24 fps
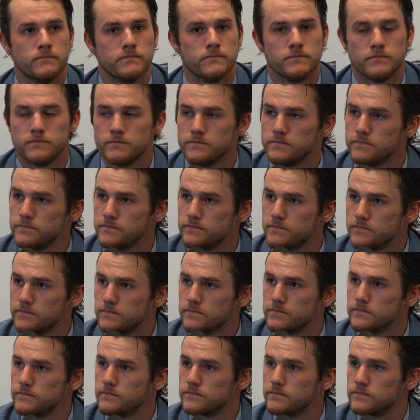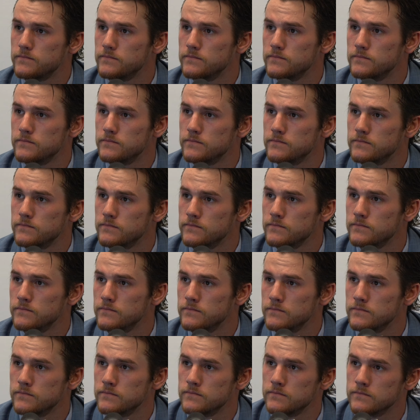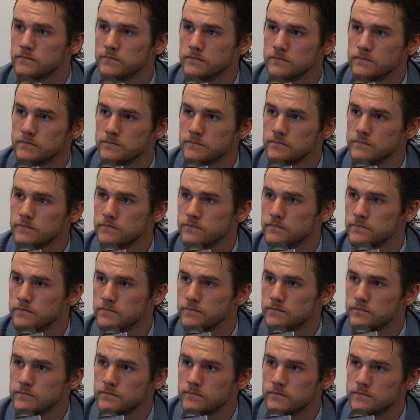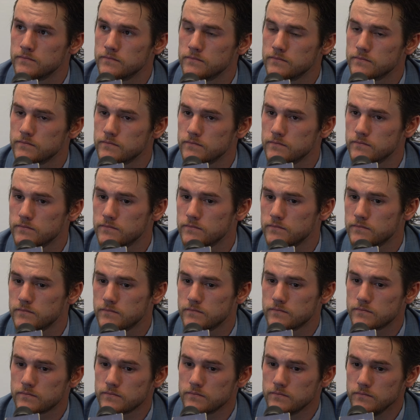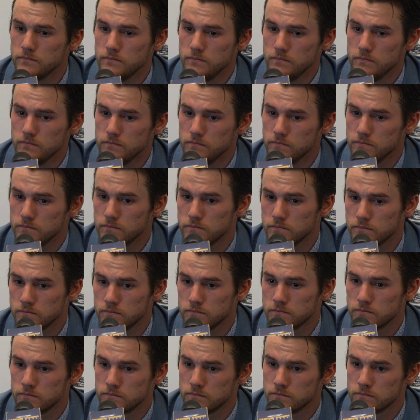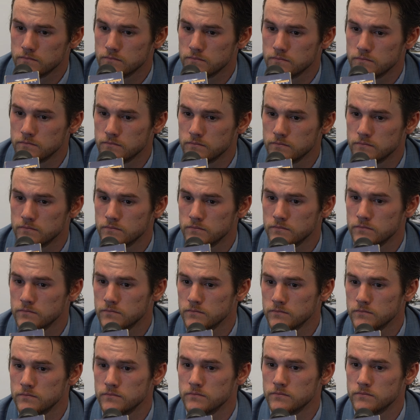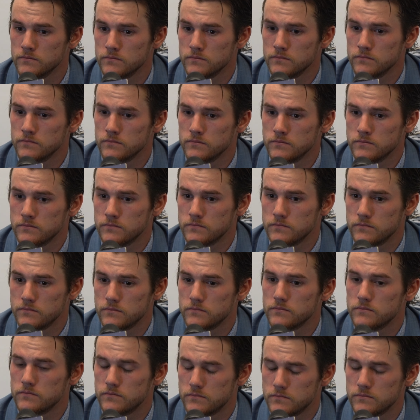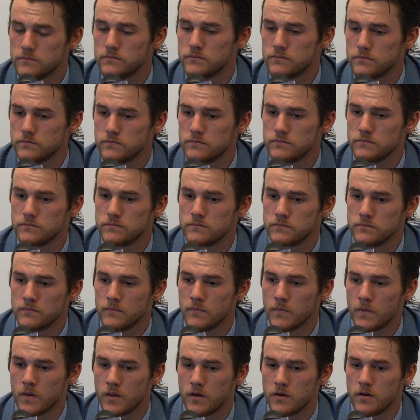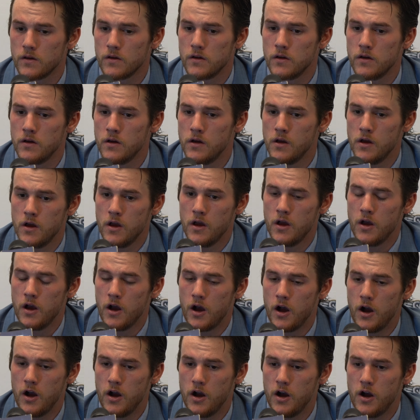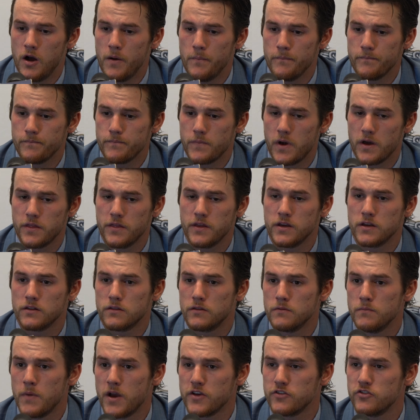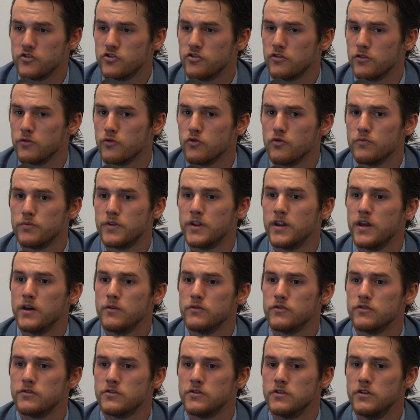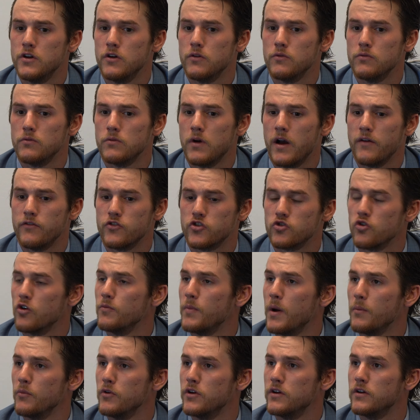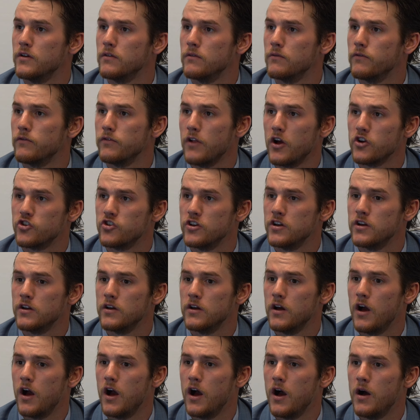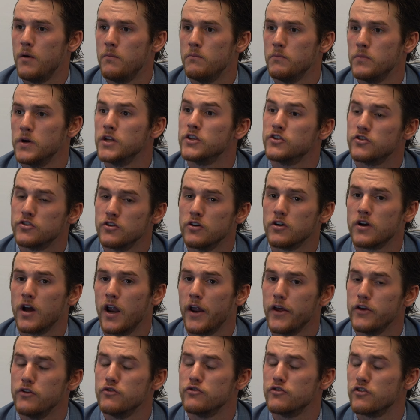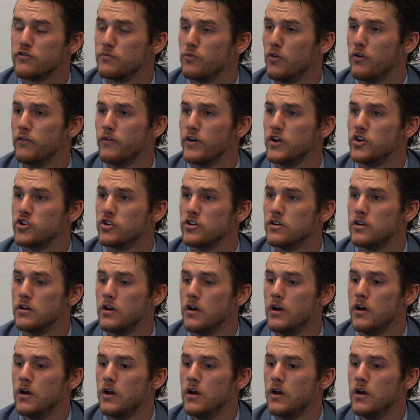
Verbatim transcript: How long do you guys harp on this before just getting over it? Or, you know, like you said, sometimes getting punched in the mouth like this, heading into playoffs could be a good thing in some motivation. Um, I think the message in the room today was, you know, have a short memory, flush it, um, but still kind of use as motivation.